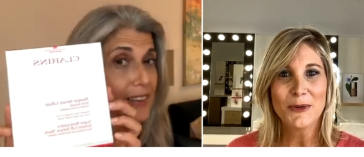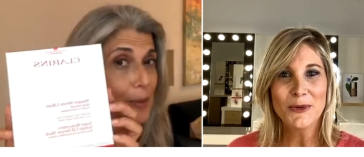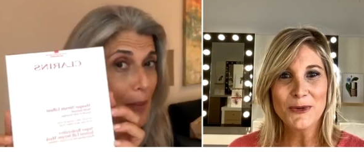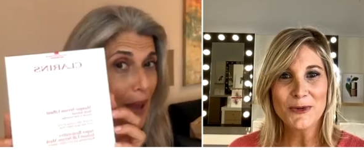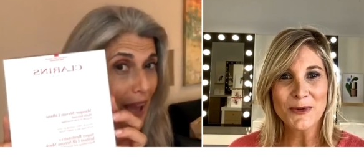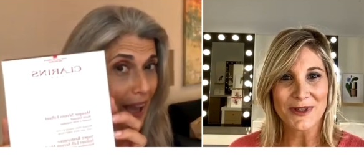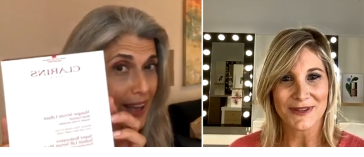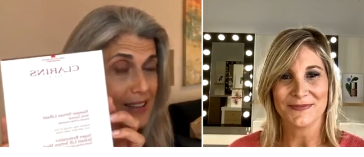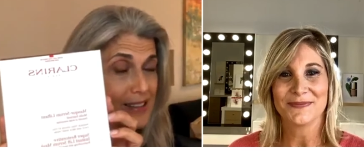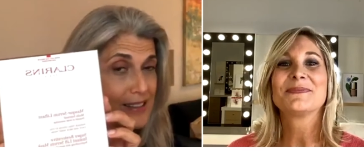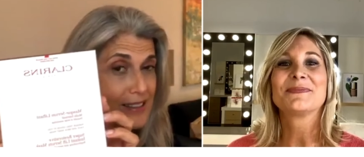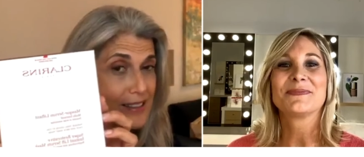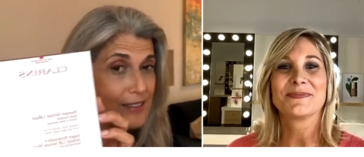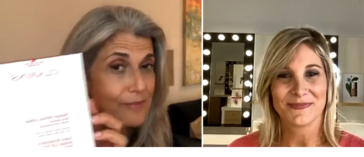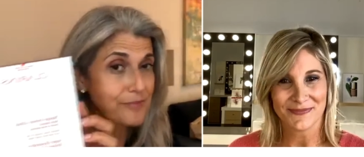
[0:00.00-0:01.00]
Speaker 1: the
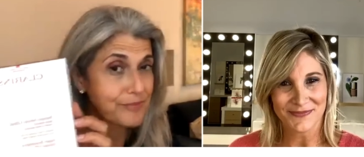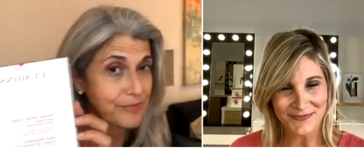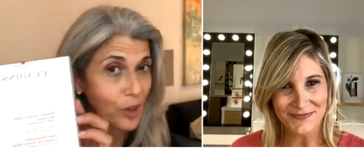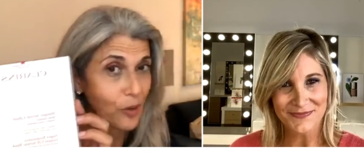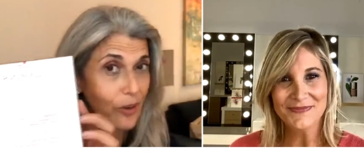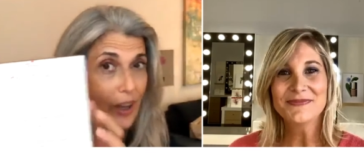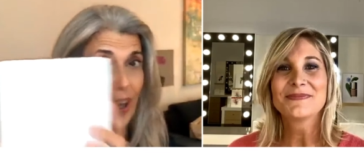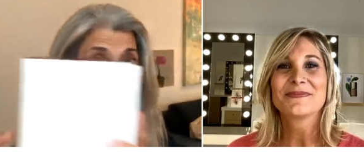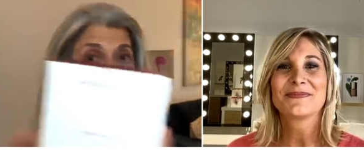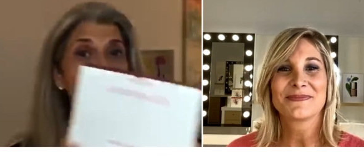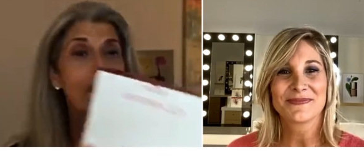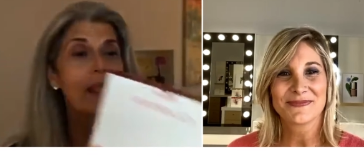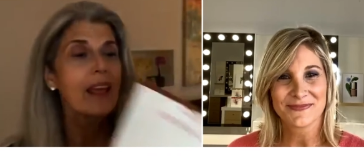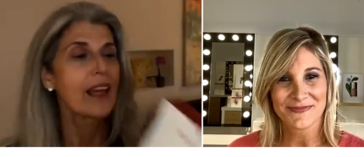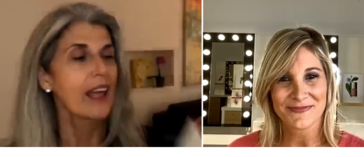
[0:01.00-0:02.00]
mask, mm-hmm. okay?
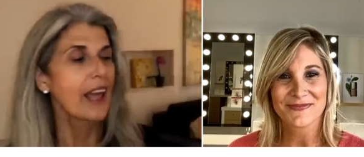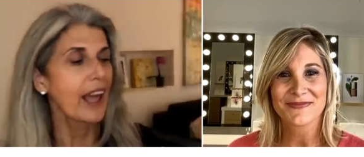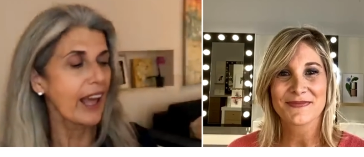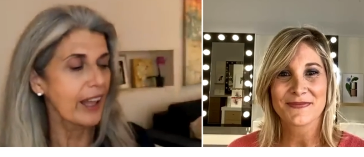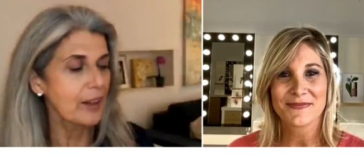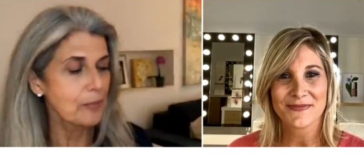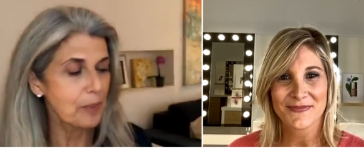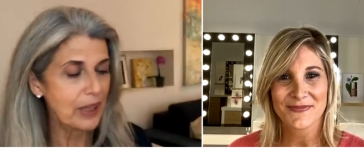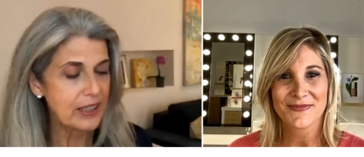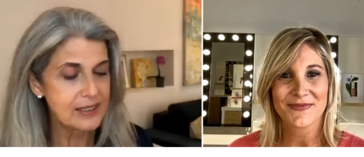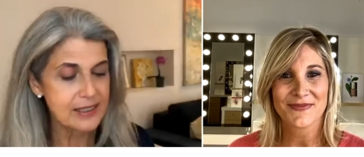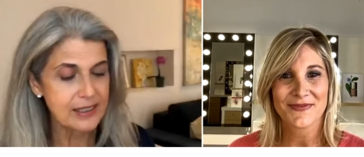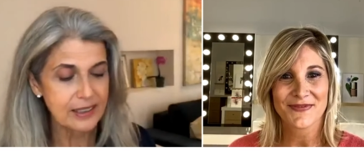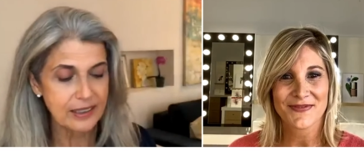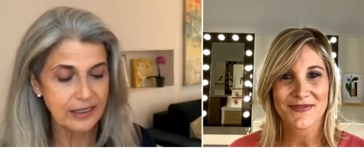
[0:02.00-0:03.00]
And
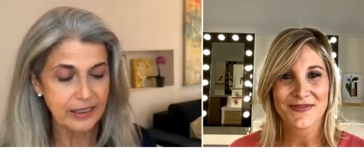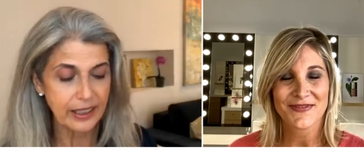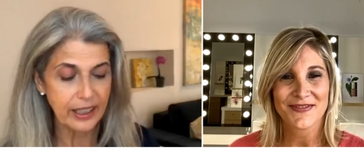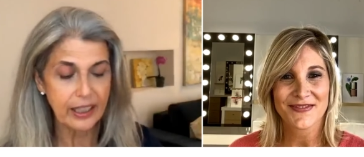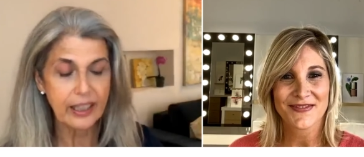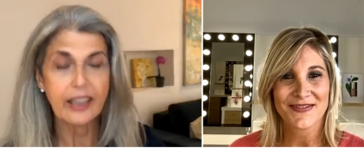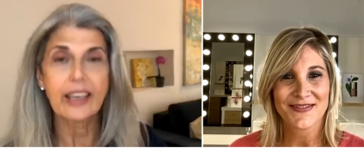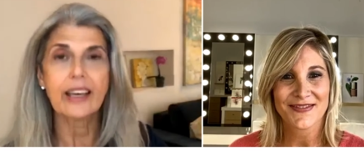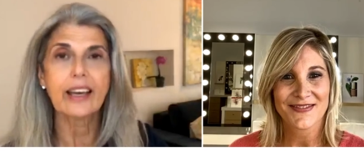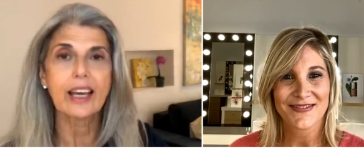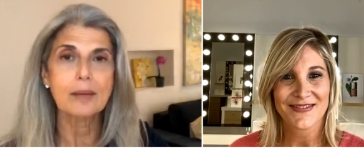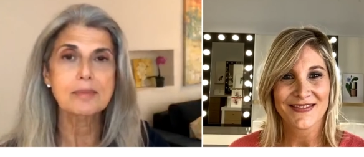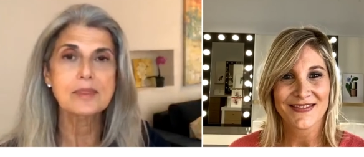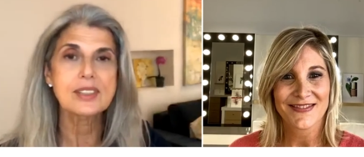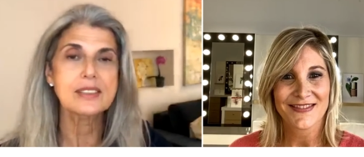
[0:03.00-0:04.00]
basically, it
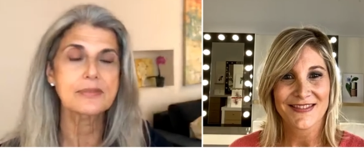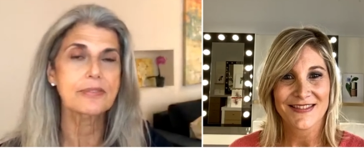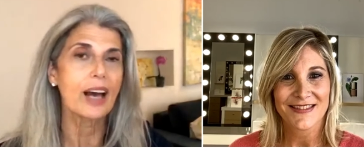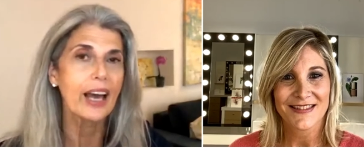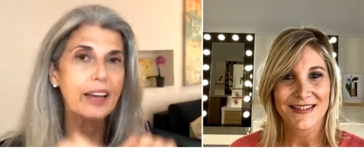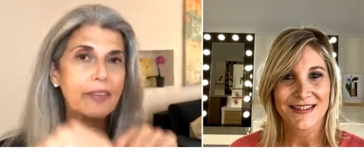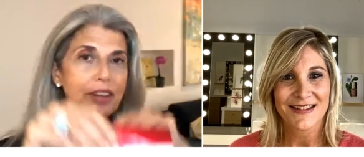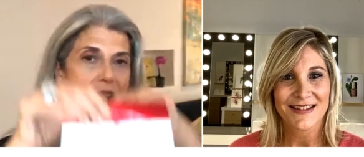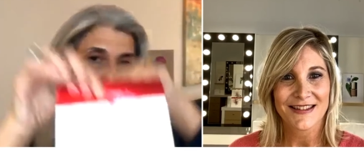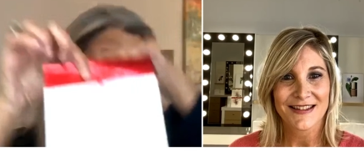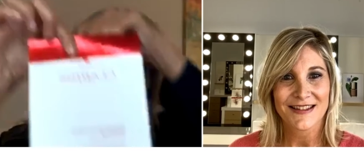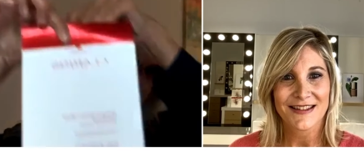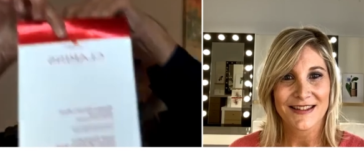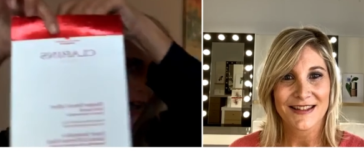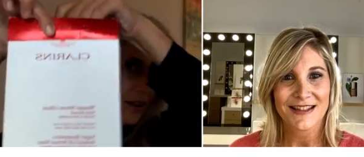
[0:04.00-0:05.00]
comes five in a
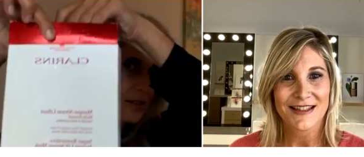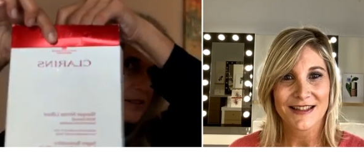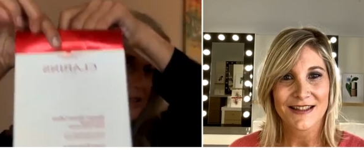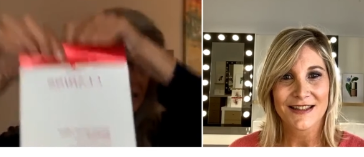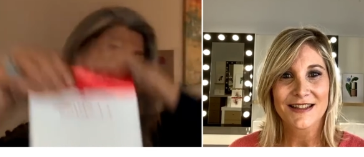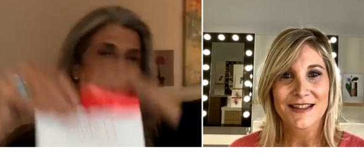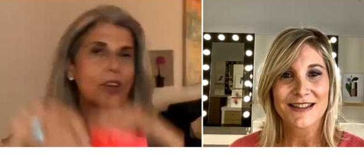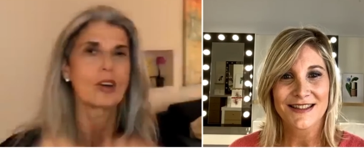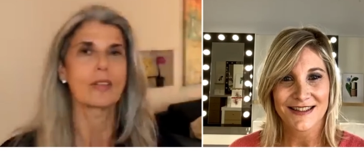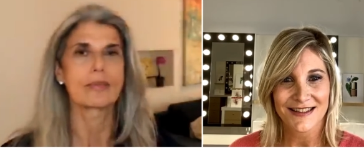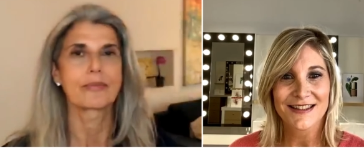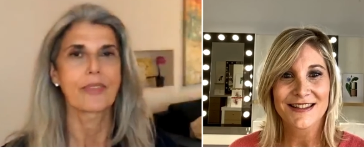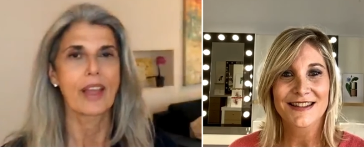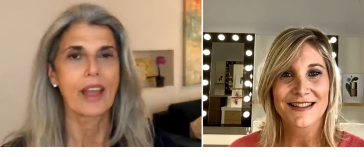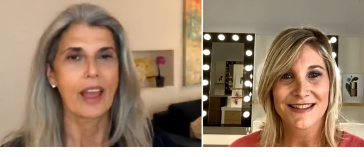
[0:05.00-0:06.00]
box.
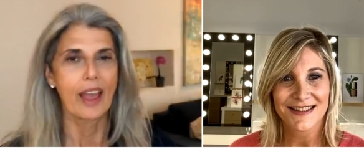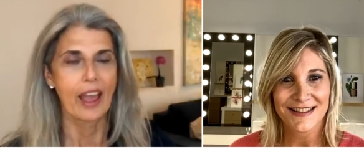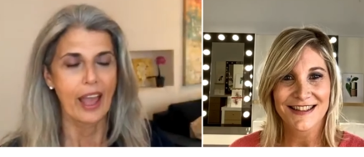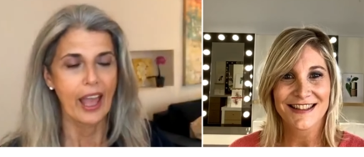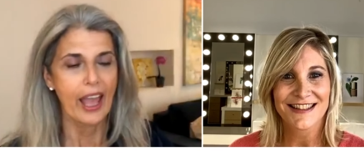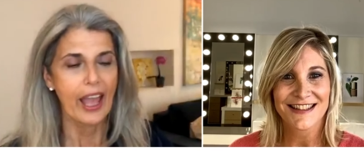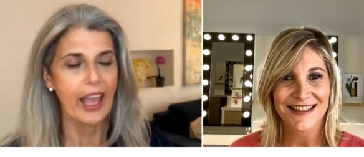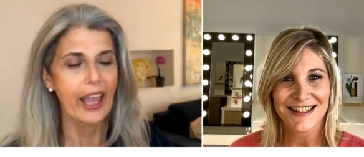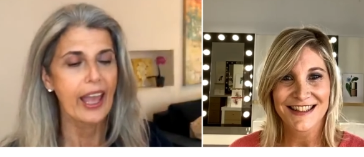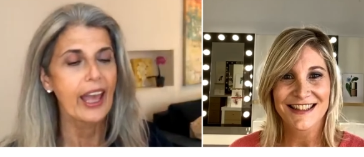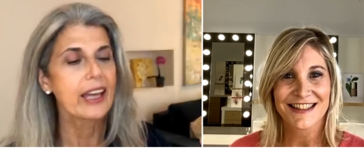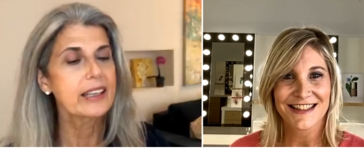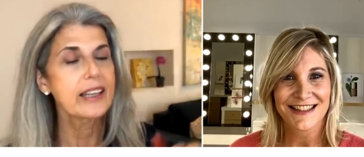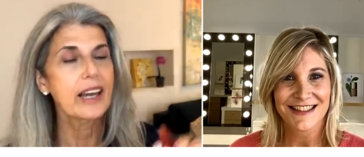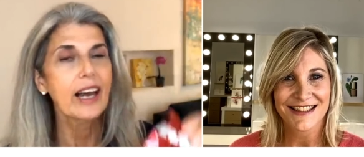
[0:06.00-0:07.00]

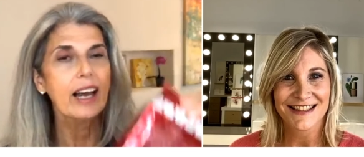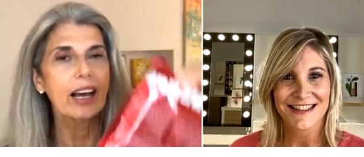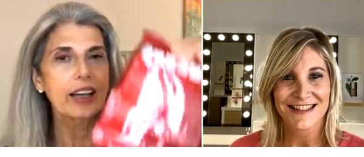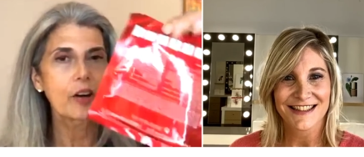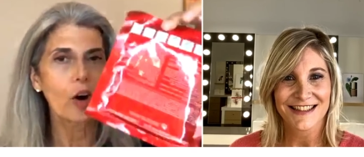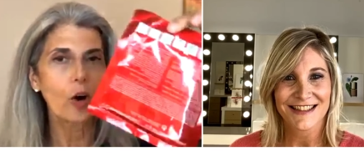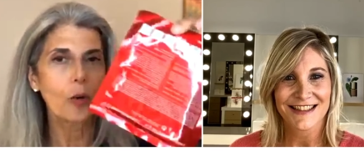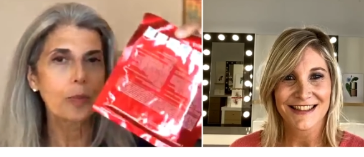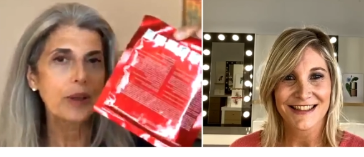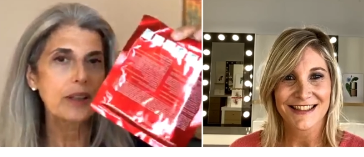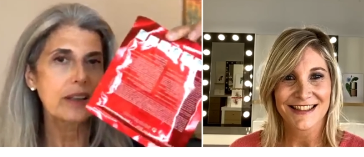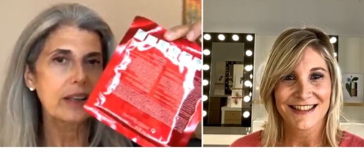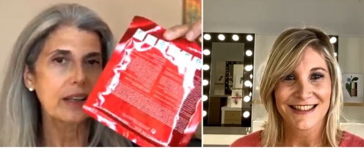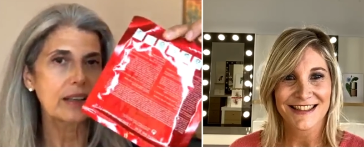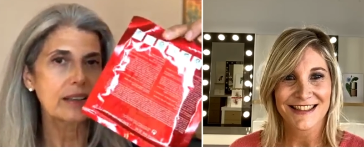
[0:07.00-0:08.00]
And uh, you
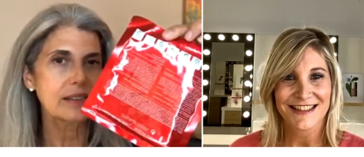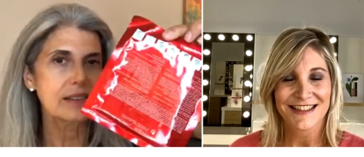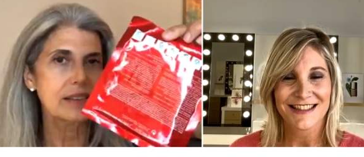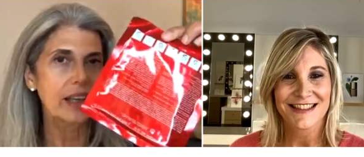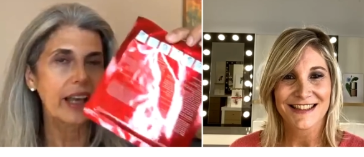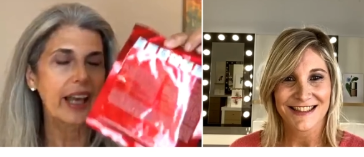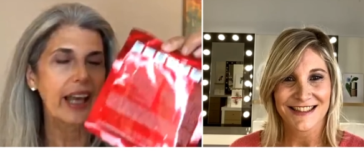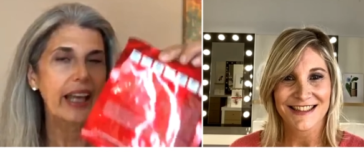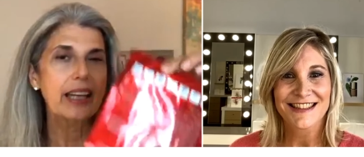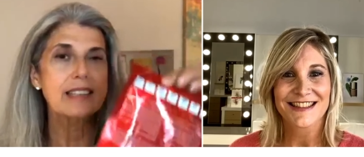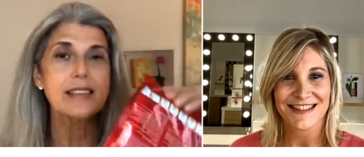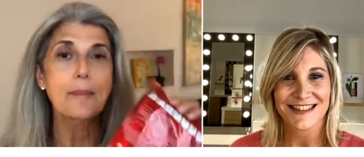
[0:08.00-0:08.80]
open this, and it's